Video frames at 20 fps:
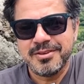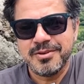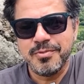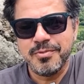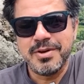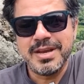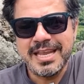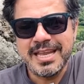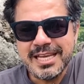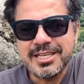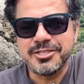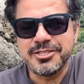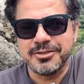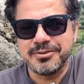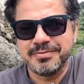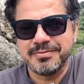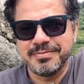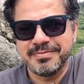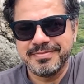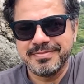We need you.
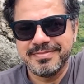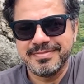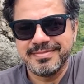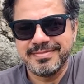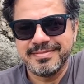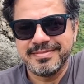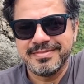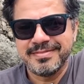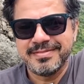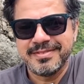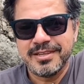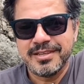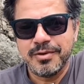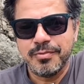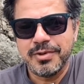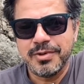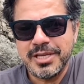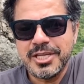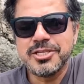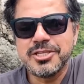
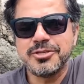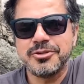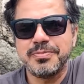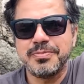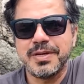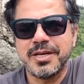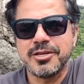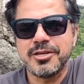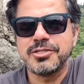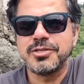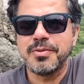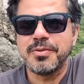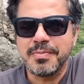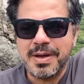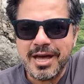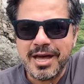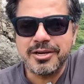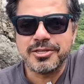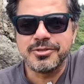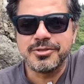We need you because you
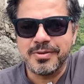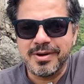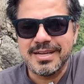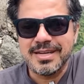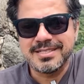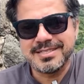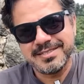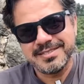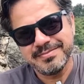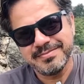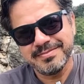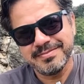matter to us.